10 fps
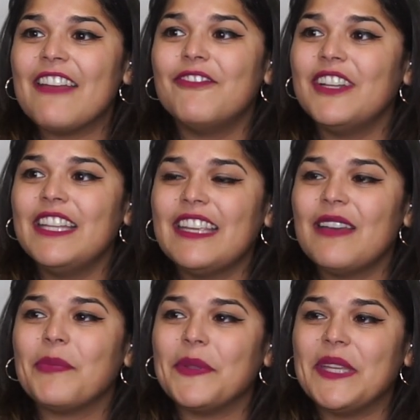really
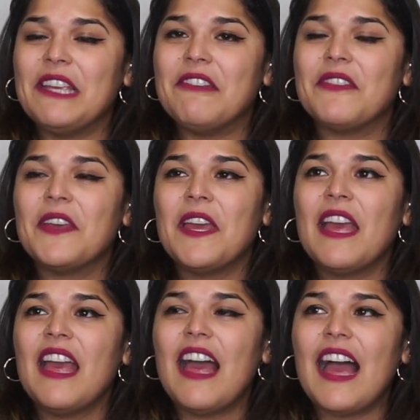can't believe
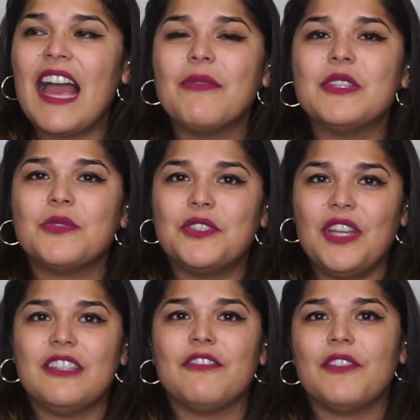I was
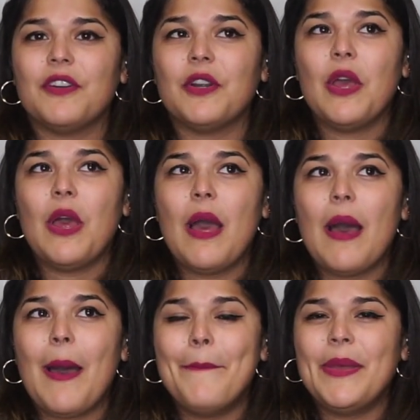rejected for
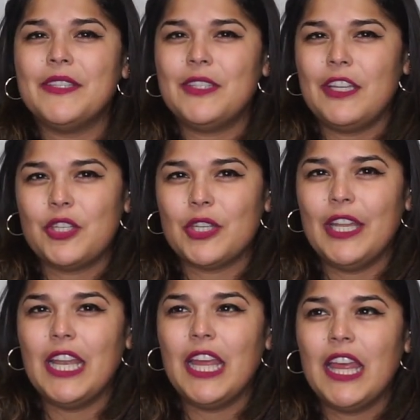a
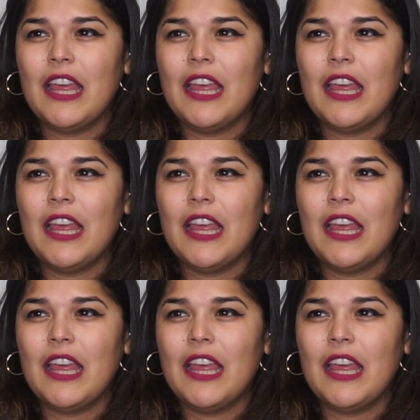position